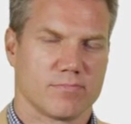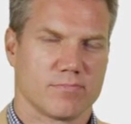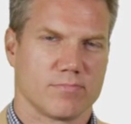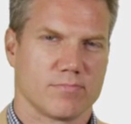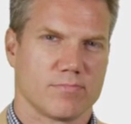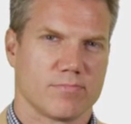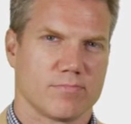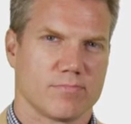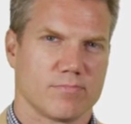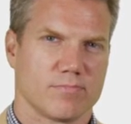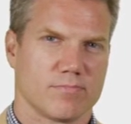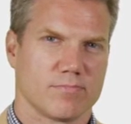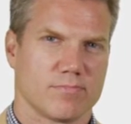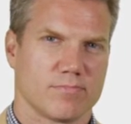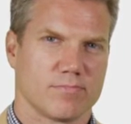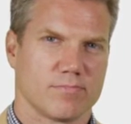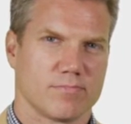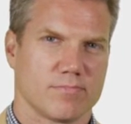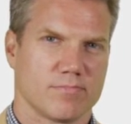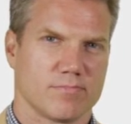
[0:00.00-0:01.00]

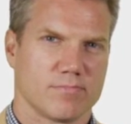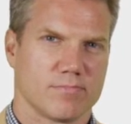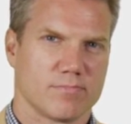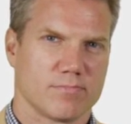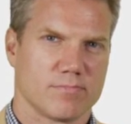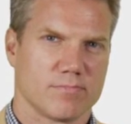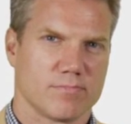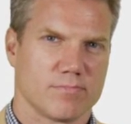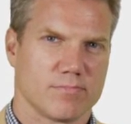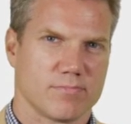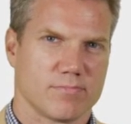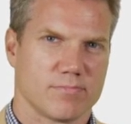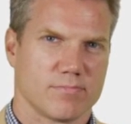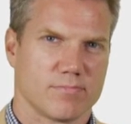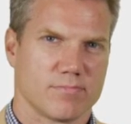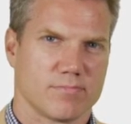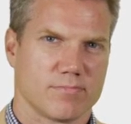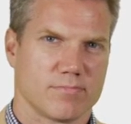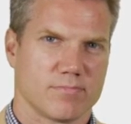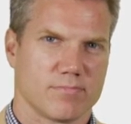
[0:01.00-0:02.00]

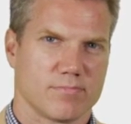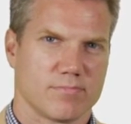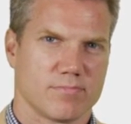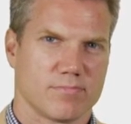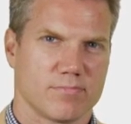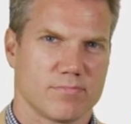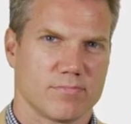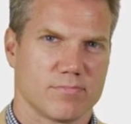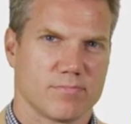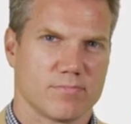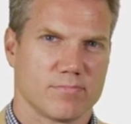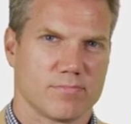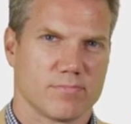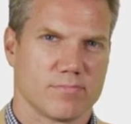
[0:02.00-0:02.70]
No words are spoken by the person on screen.